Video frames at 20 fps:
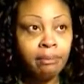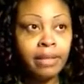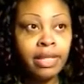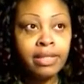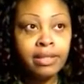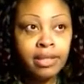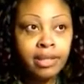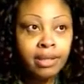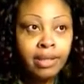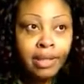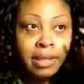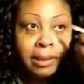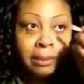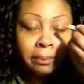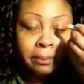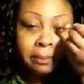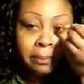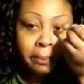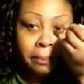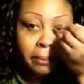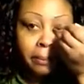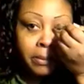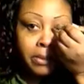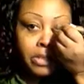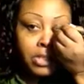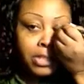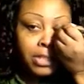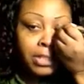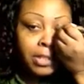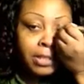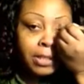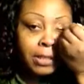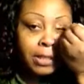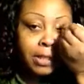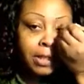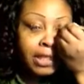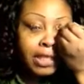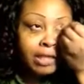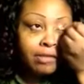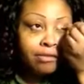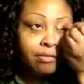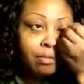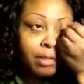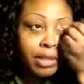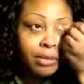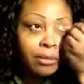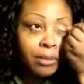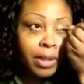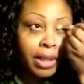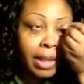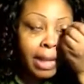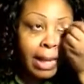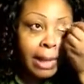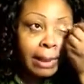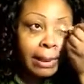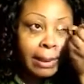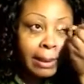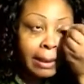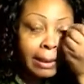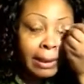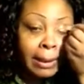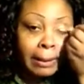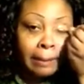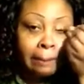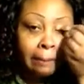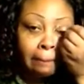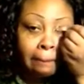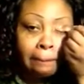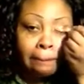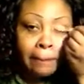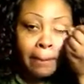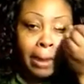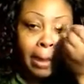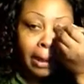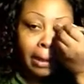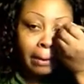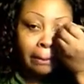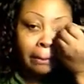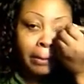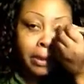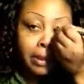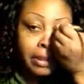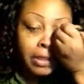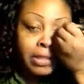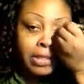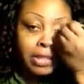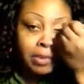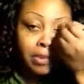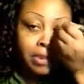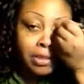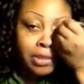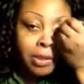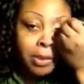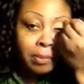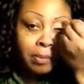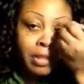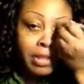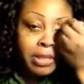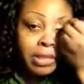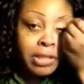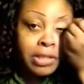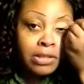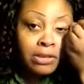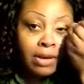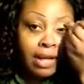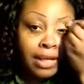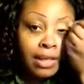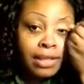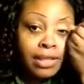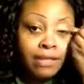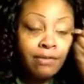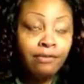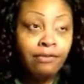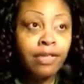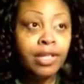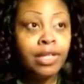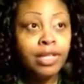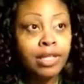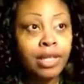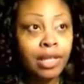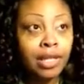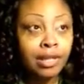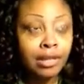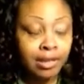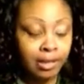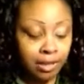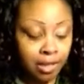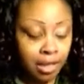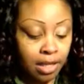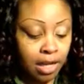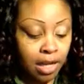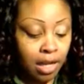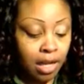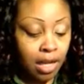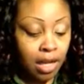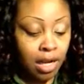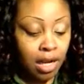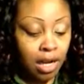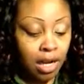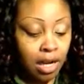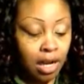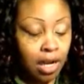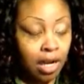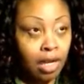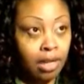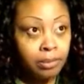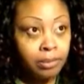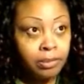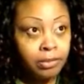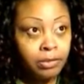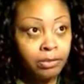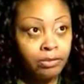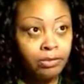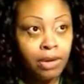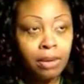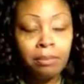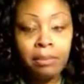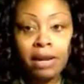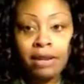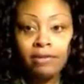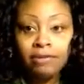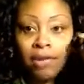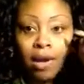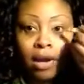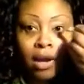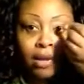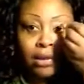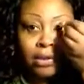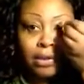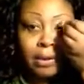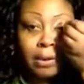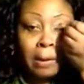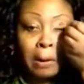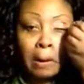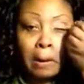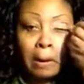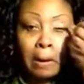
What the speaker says: mentally, she couldn't give me what I needed, because she was so busy trying to defend us from my father.